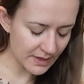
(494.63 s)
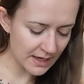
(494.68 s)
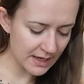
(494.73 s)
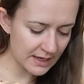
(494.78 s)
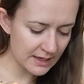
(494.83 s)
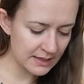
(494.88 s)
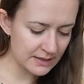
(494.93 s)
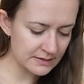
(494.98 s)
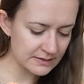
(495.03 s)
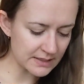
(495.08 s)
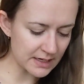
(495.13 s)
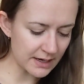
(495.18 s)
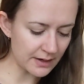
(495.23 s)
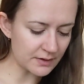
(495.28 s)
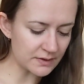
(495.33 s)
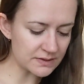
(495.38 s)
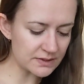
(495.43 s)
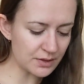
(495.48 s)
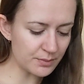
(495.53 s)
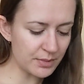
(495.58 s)
And I
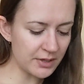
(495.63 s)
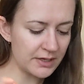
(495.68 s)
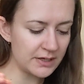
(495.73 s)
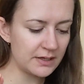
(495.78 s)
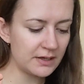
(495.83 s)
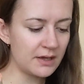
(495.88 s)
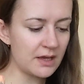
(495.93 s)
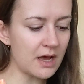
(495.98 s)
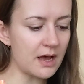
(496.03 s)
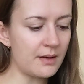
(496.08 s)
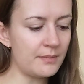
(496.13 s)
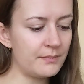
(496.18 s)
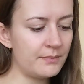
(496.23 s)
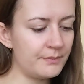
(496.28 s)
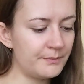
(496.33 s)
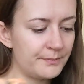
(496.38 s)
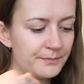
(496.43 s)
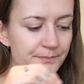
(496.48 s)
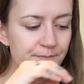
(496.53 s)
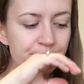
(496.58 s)
also put
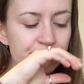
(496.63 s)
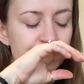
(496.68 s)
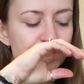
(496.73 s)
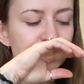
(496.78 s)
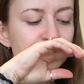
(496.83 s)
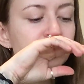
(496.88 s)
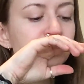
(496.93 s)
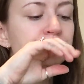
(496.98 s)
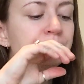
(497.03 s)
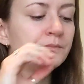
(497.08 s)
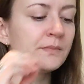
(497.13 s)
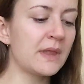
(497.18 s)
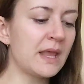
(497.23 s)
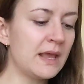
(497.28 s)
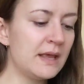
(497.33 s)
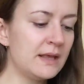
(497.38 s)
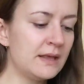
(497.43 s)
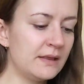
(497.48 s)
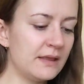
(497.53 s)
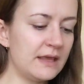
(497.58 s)
gum,
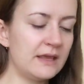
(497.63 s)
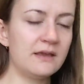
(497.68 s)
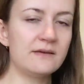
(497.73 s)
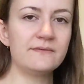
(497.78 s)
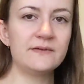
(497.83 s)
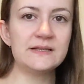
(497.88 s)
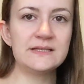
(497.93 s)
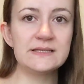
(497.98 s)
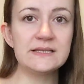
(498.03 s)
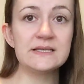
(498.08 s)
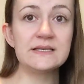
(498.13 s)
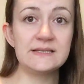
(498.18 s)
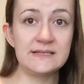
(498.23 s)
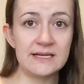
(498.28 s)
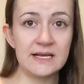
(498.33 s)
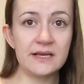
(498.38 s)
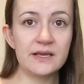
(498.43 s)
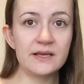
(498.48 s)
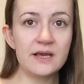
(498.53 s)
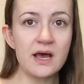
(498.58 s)
like if it's the
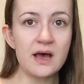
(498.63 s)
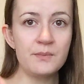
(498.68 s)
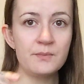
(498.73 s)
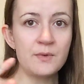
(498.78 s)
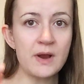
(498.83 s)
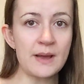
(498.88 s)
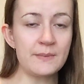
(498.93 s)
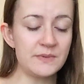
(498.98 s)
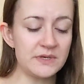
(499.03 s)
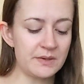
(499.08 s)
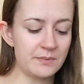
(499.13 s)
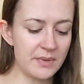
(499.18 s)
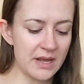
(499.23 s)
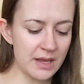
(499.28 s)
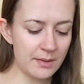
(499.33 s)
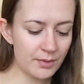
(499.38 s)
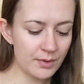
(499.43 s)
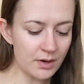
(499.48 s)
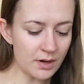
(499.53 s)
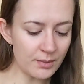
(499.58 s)
stick gum wrapped in
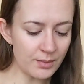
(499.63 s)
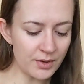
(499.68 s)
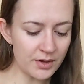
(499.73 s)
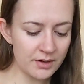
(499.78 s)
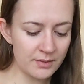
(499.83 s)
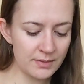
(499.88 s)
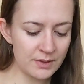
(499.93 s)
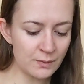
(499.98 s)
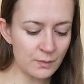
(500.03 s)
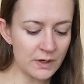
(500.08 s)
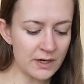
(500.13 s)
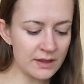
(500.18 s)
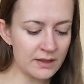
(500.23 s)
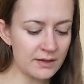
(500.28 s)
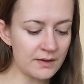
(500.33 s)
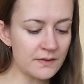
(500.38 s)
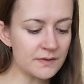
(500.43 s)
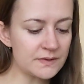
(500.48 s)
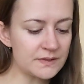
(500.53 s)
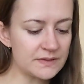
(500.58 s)
paper, I'll put them in one of
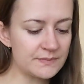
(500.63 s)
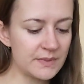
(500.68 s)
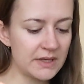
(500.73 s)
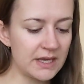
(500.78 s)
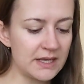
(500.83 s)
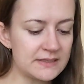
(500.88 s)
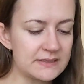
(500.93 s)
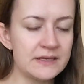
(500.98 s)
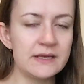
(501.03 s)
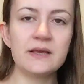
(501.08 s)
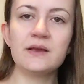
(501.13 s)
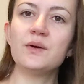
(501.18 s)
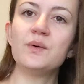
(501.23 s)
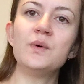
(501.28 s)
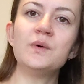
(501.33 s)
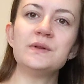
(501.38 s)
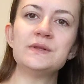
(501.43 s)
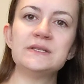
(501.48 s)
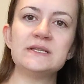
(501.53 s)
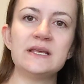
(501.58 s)
those because it
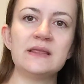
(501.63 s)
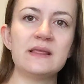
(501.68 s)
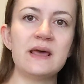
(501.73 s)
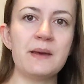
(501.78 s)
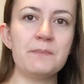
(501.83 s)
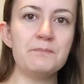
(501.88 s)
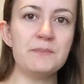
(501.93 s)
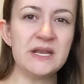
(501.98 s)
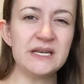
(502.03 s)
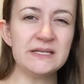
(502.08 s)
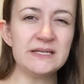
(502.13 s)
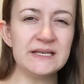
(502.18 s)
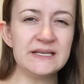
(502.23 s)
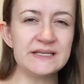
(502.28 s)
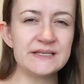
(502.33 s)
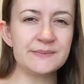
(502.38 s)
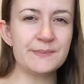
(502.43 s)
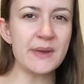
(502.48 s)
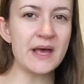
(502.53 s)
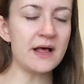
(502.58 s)
holds in that minty
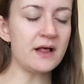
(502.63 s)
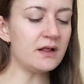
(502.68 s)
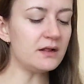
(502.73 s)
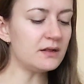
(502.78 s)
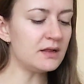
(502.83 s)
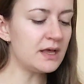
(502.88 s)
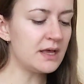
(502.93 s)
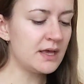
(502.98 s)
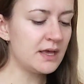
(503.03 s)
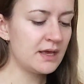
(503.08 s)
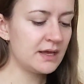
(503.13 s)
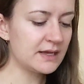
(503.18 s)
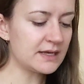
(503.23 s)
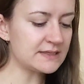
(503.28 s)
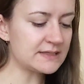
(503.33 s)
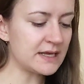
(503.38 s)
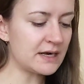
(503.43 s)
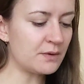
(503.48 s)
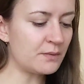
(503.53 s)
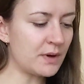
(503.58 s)
smell,
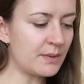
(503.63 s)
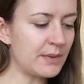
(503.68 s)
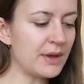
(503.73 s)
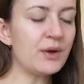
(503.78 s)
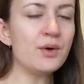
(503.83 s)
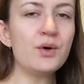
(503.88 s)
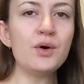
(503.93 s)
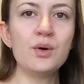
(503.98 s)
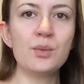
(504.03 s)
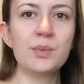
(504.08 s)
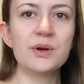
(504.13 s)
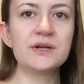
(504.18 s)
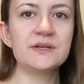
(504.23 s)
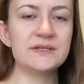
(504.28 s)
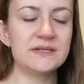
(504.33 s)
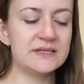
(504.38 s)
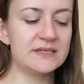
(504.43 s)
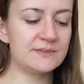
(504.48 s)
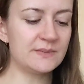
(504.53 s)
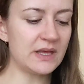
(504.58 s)
because I don't want my whole purse
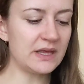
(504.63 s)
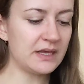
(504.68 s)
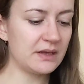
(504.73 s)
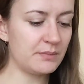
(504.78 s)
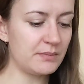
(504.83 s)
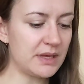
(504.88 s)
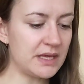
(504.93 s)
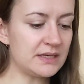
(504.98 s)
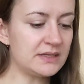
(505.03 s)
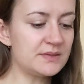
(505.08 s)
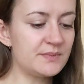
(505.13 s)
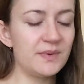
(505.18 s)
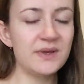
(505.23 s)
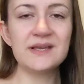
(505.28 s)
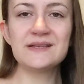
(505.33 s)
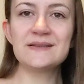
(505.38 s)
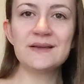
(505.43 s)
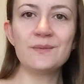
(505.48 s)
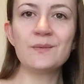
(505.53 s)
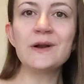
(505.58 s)
to smell like mint,
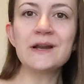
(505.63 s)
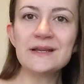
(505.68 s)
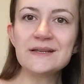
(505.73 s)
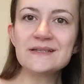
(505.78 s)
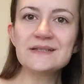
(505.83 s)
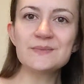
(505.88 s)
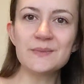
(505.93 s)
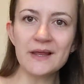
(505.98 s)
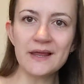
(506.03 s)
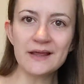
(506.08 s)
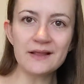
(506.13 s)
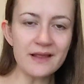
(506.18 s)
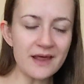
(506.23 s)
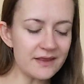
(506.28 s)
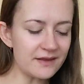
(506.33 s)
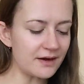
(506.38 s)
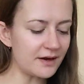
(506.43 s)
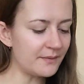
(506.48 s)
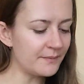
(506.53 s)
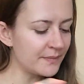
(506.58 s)
because I want it to smell like
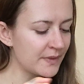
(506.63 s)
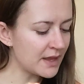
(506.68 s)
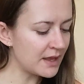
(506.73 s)
leather.